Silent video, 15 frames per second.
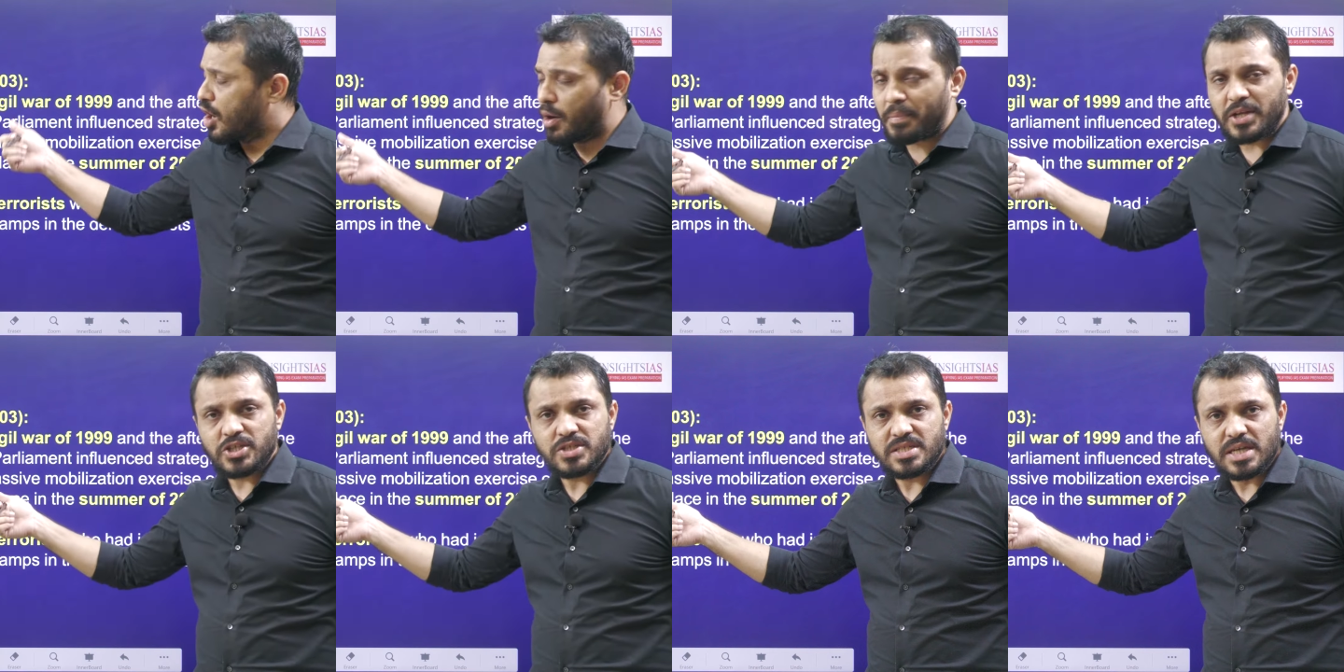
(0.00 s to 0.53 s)

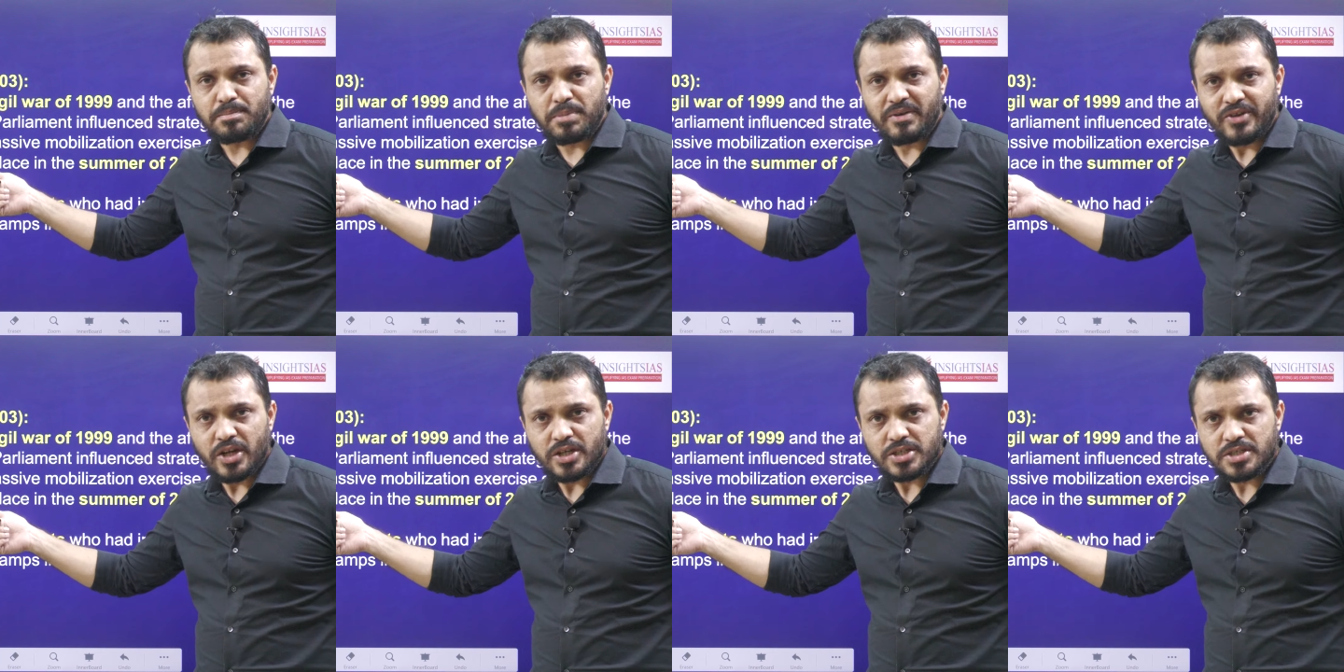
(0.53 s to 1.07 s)
Operation Sarpa
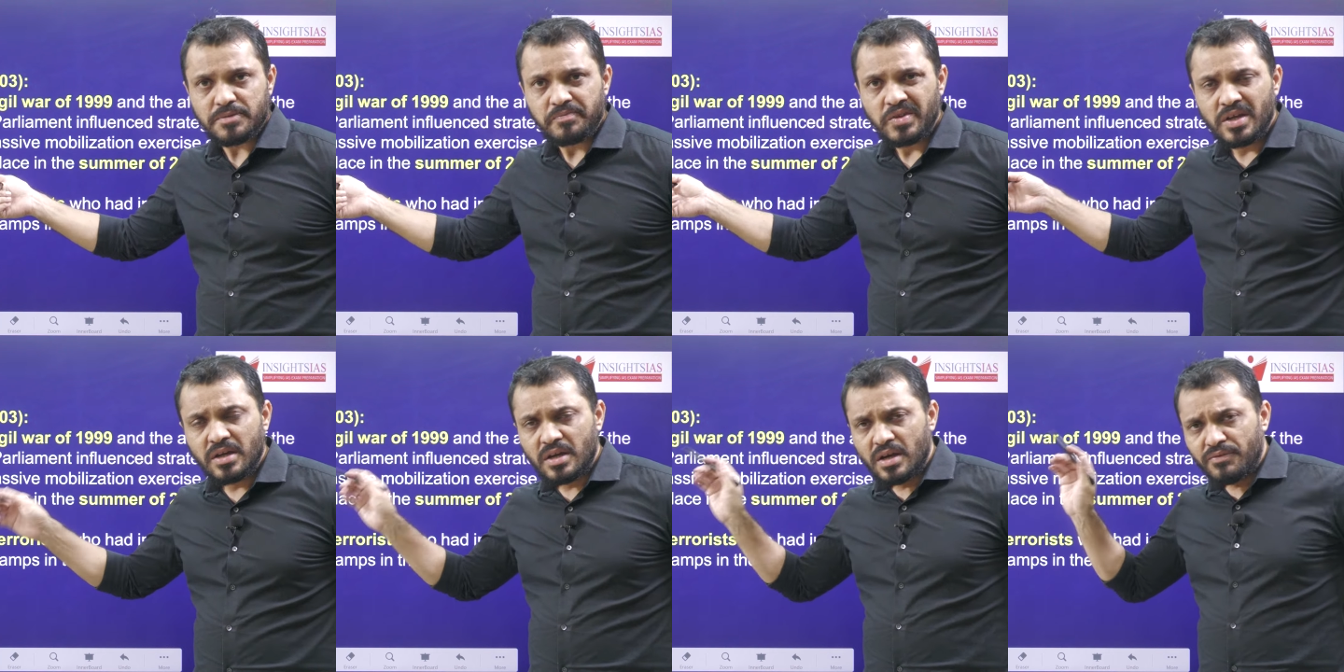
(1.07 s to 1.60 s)
Vinash.
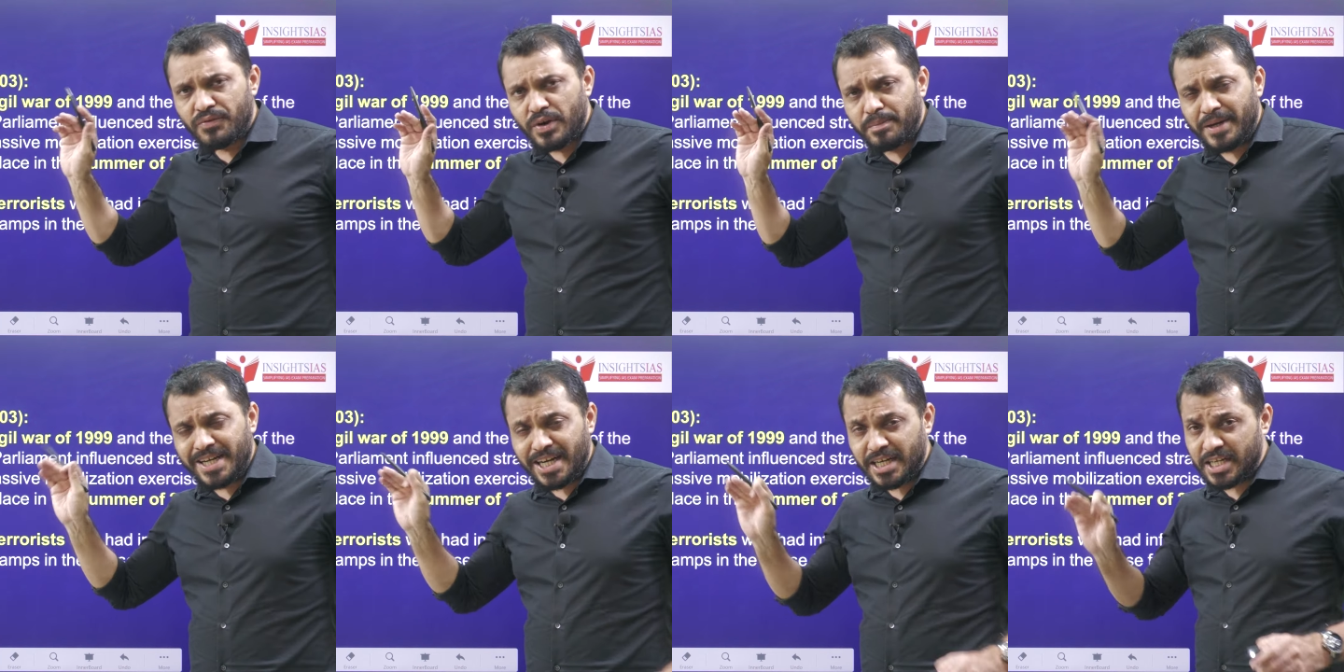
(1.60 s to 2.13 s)
For
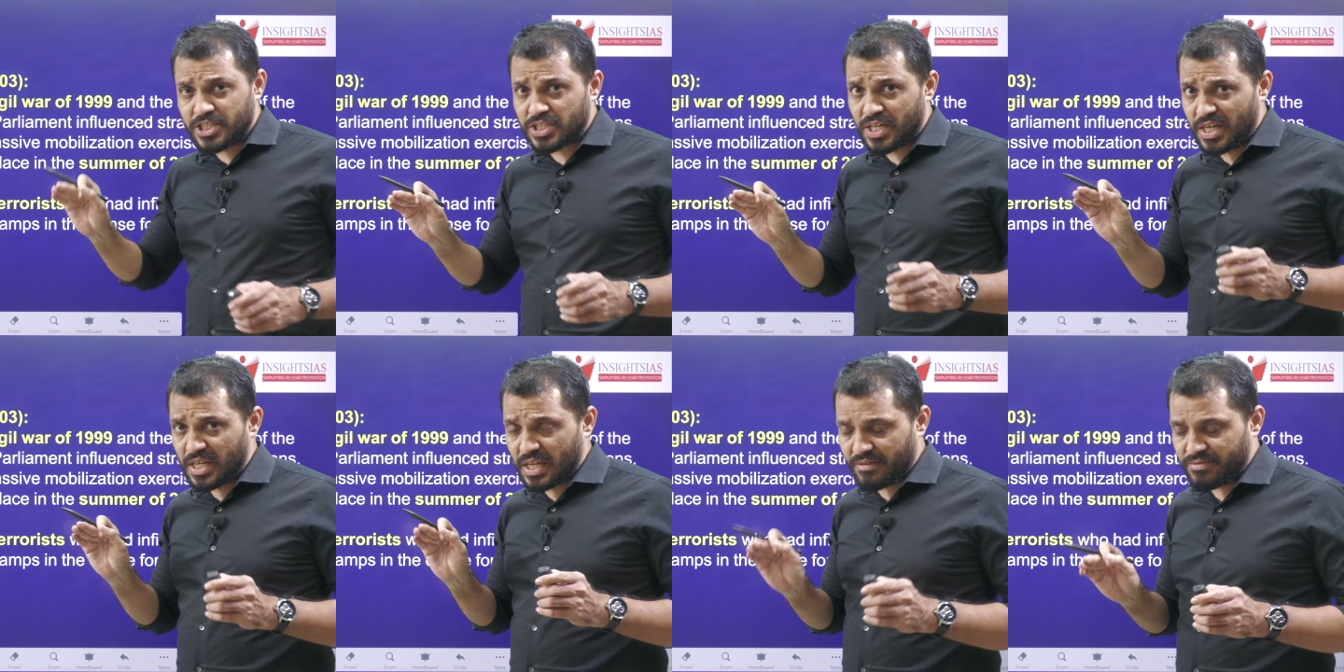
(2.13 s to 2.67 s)
better
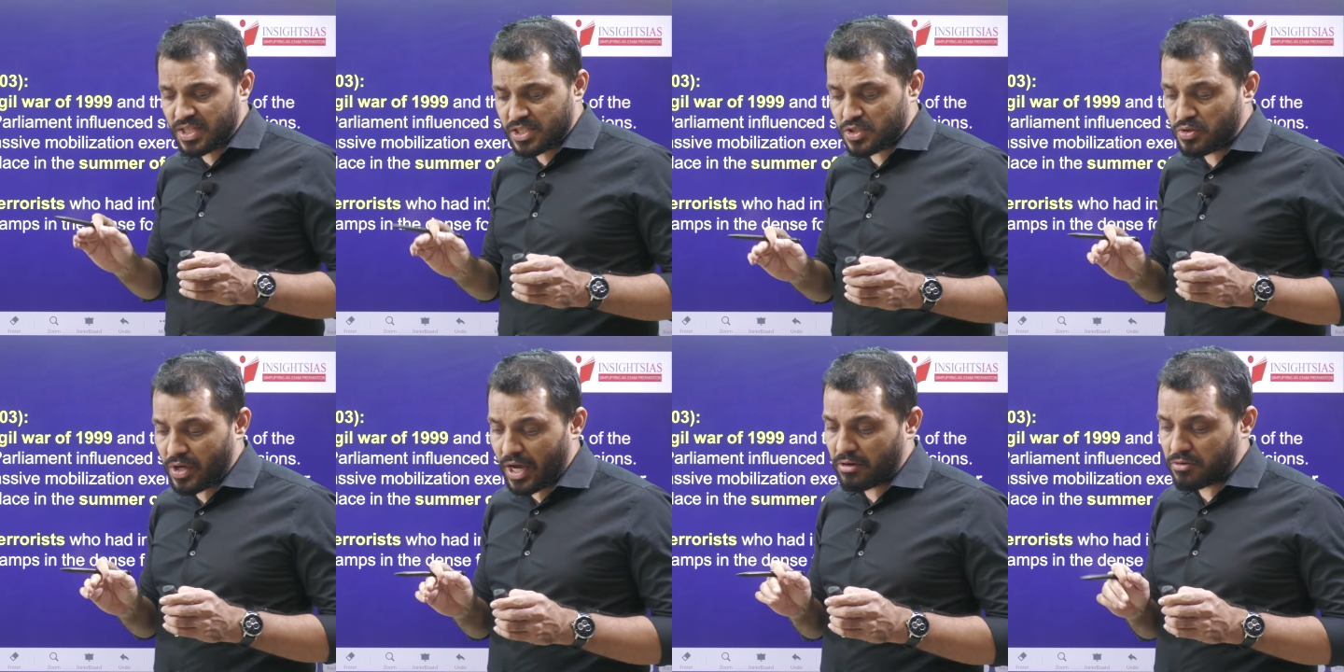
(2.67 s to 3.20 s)
understanding of this,
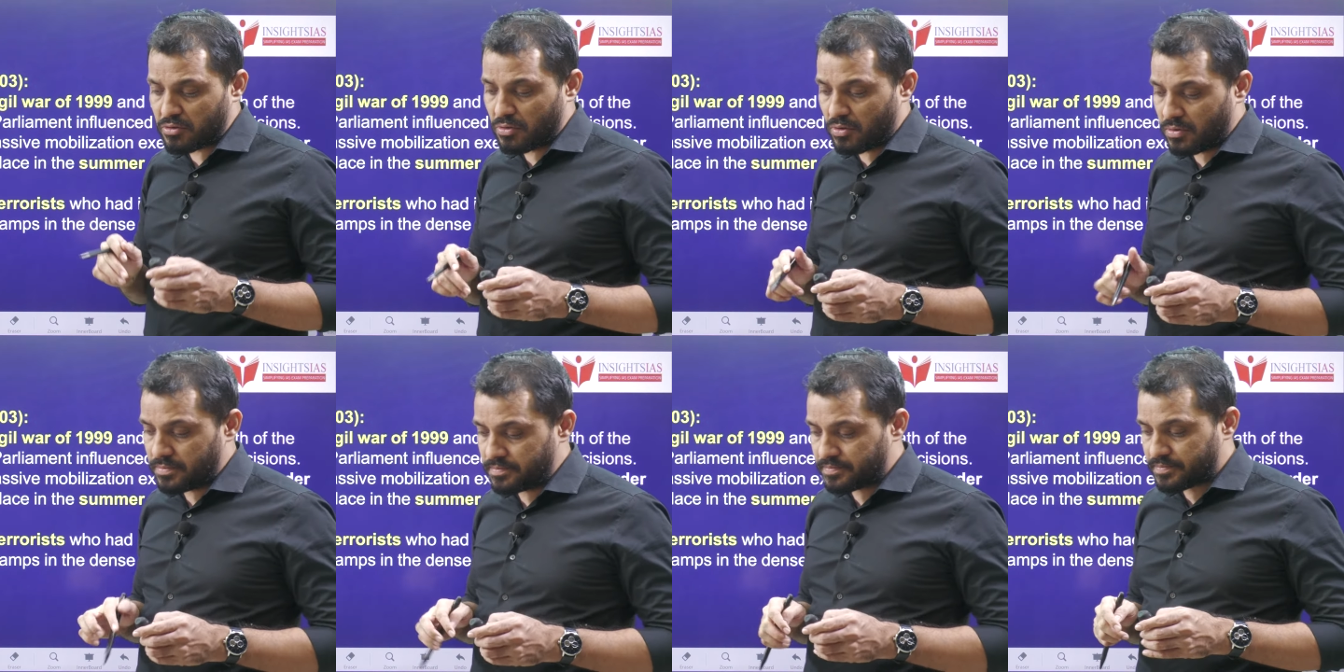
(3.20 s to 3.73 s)
you have to
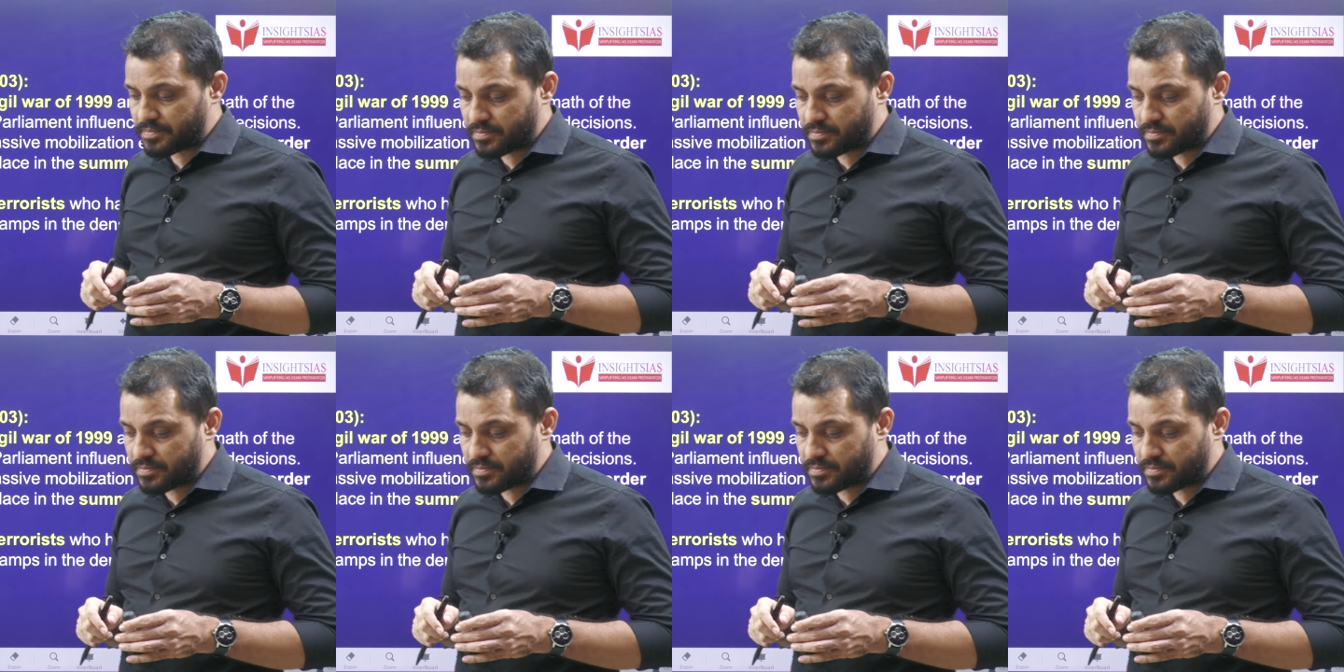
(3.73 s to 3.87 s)
know